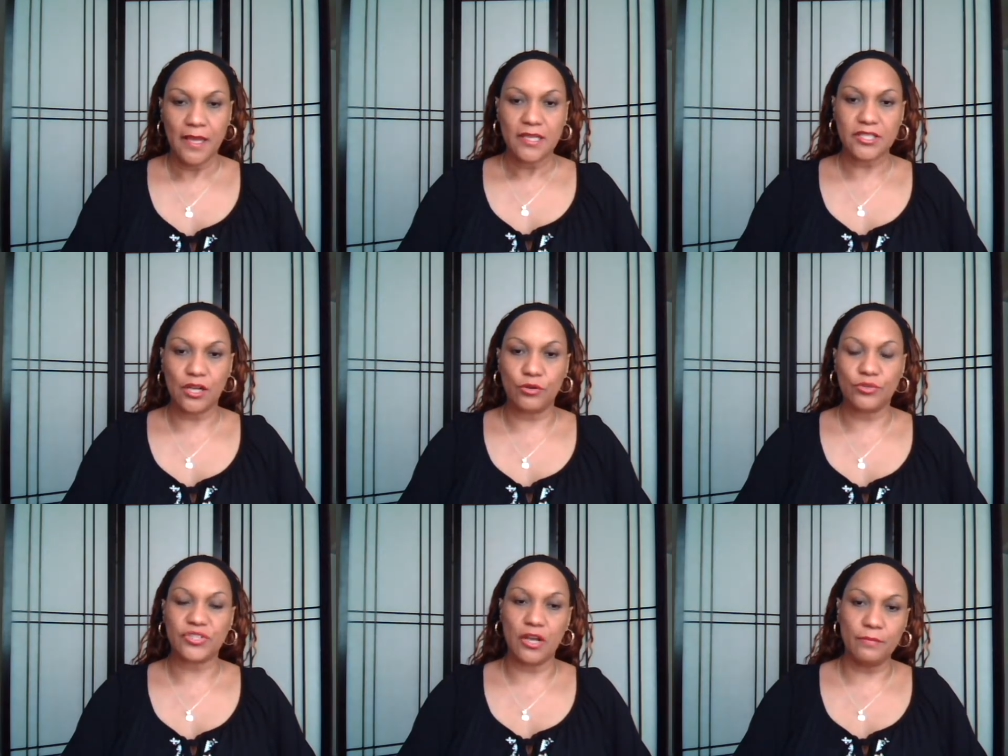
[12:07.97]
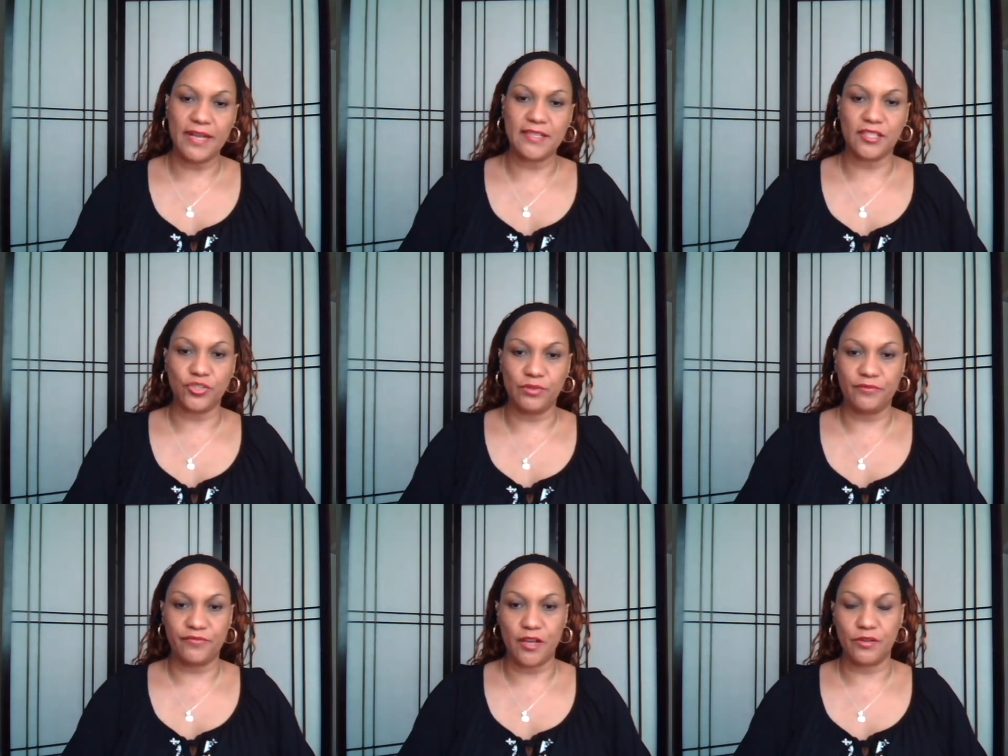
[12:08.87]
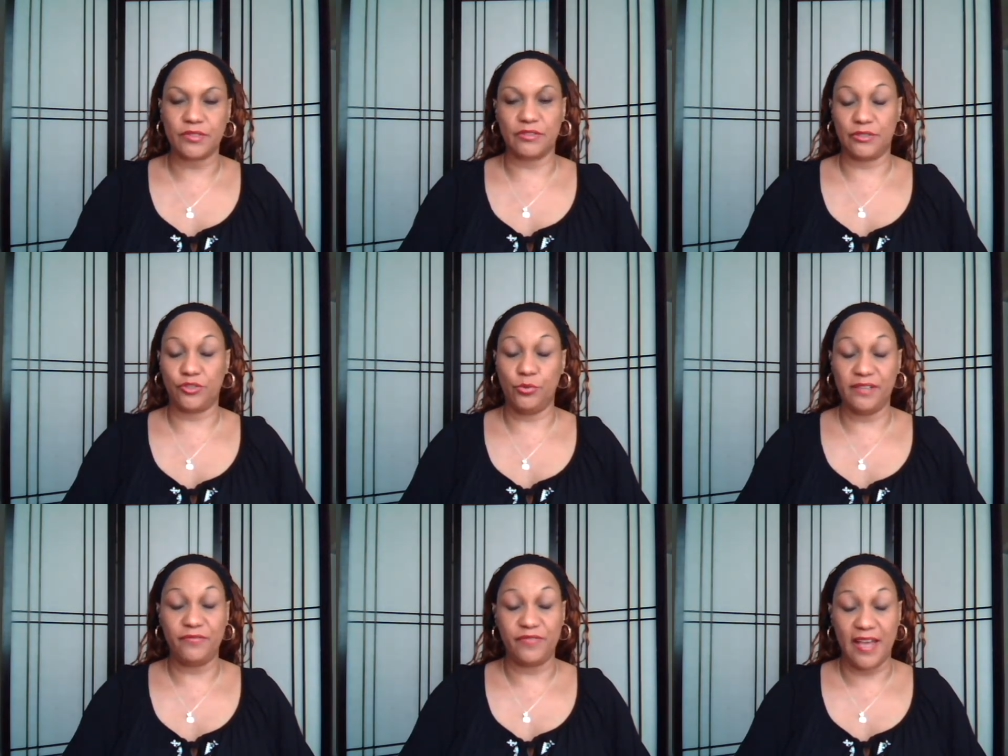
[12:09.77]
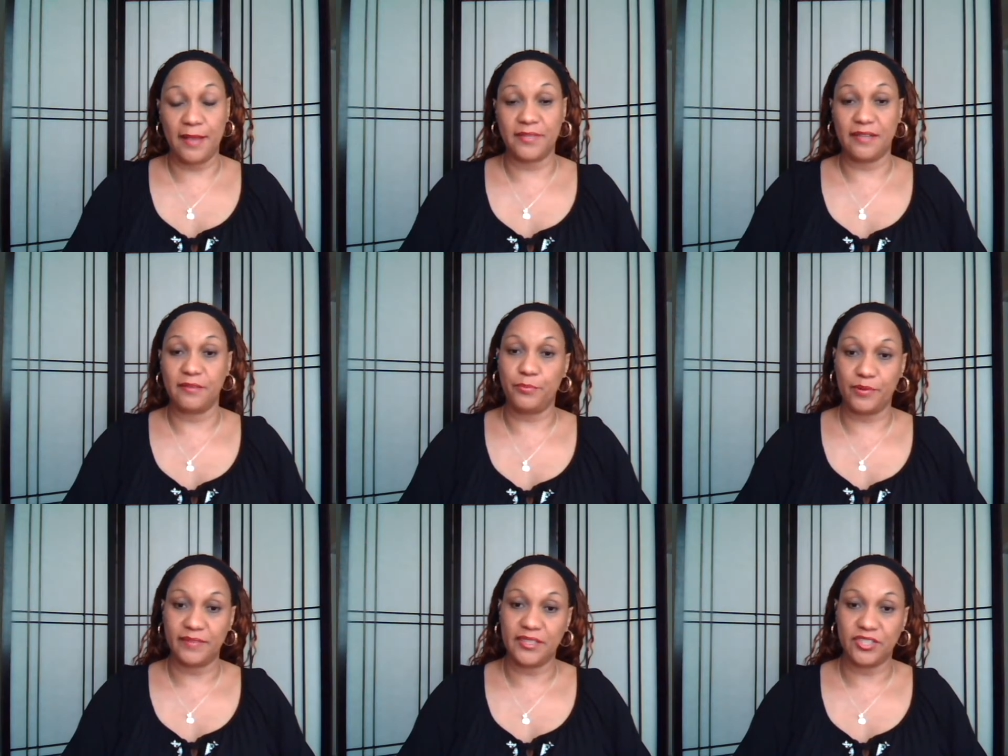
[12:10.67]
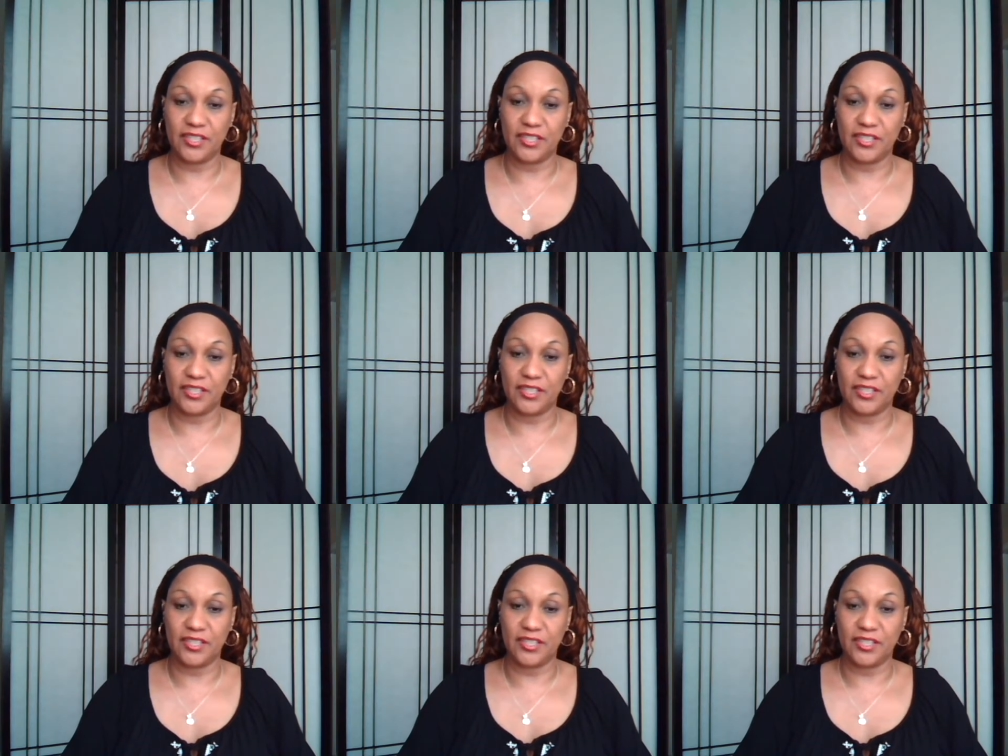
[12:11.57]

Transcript: So soulmates and twin flames had the privilege